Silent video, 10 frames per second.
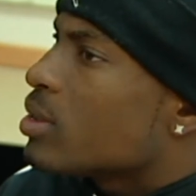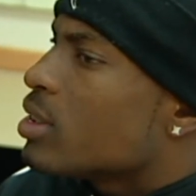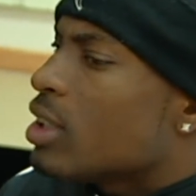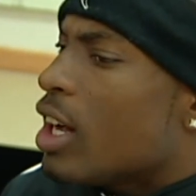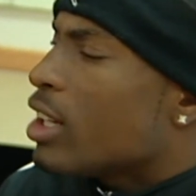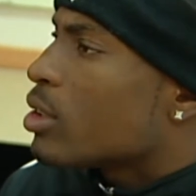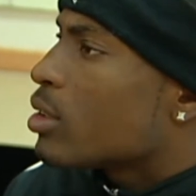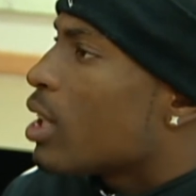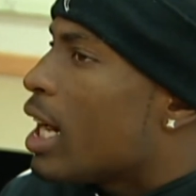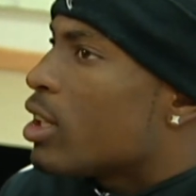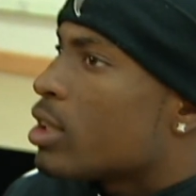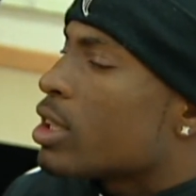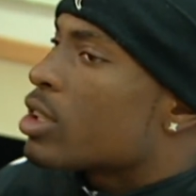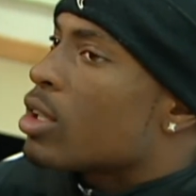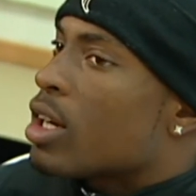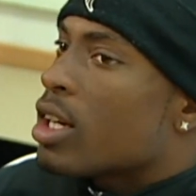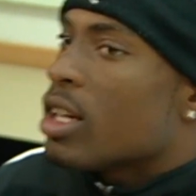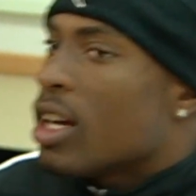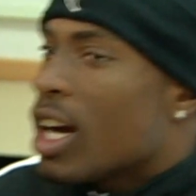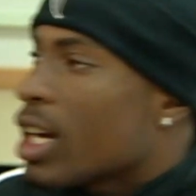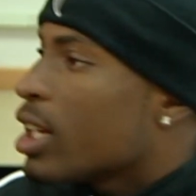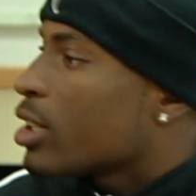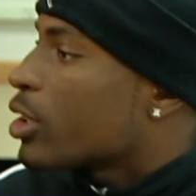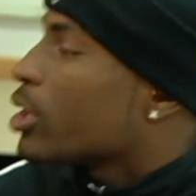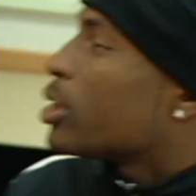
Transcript: No, I don't think so. I got great